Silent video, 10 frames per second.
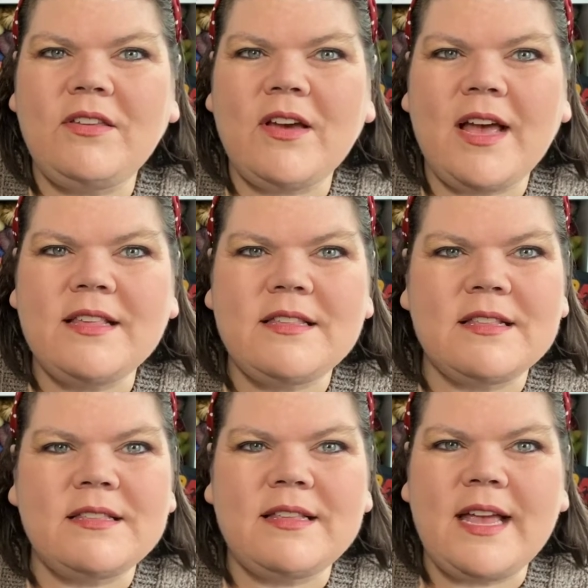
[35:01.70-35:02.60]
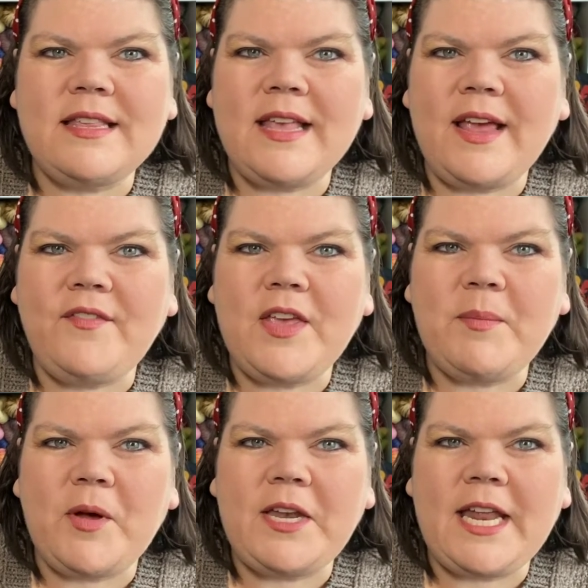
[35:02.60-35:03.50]
guys stay safe,
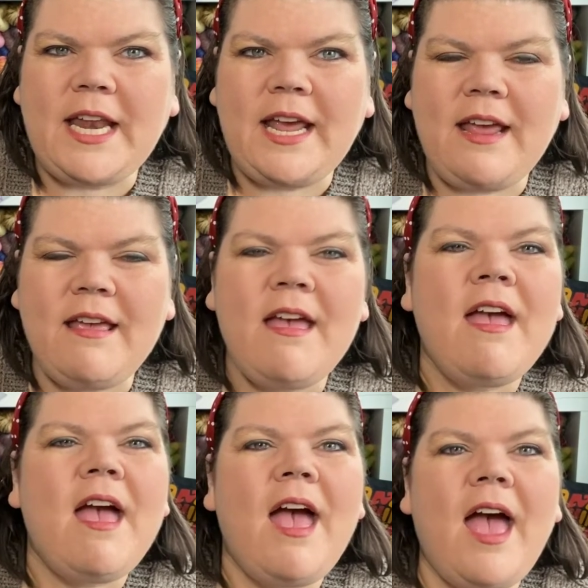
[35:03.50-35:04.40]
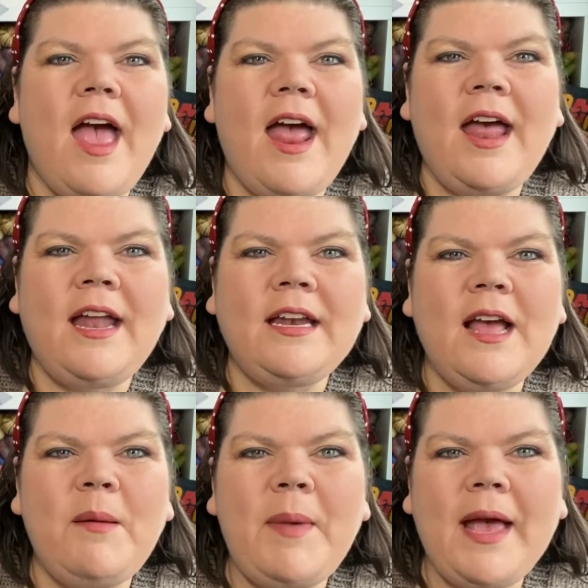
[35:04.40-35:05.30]
keep on knitting, and
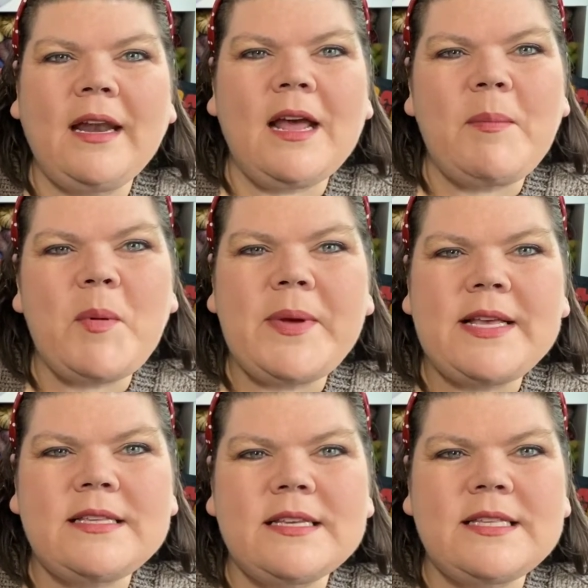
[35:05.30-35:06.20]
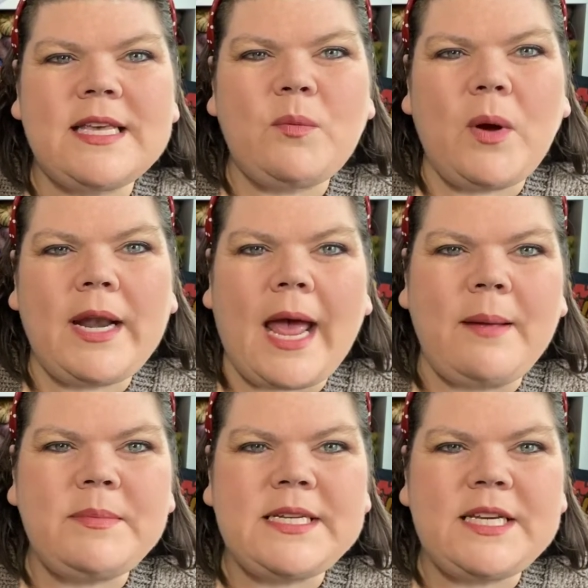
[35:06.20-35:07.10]
come back in a couple weeks to see what
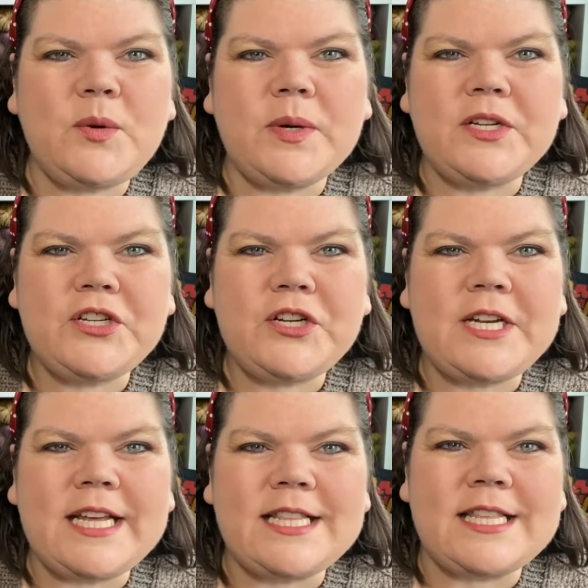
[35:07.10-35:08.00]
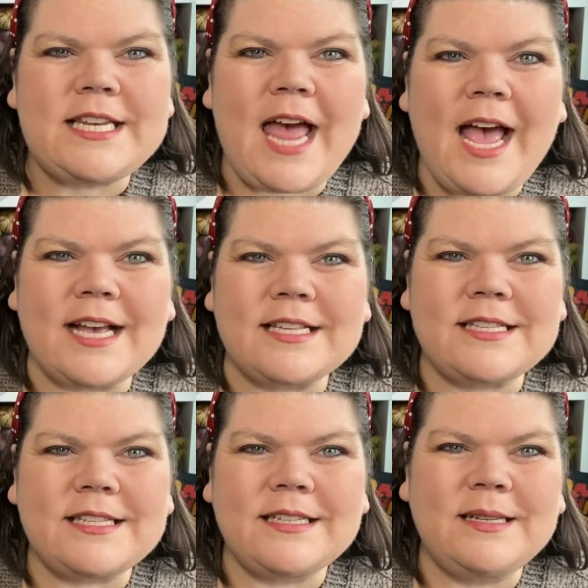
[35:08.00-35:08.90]
MD Quilter knits
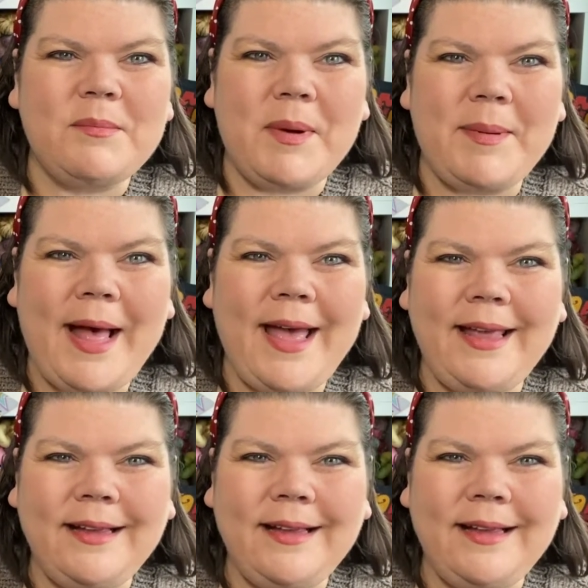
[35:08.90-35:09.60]
next. Bye-bye.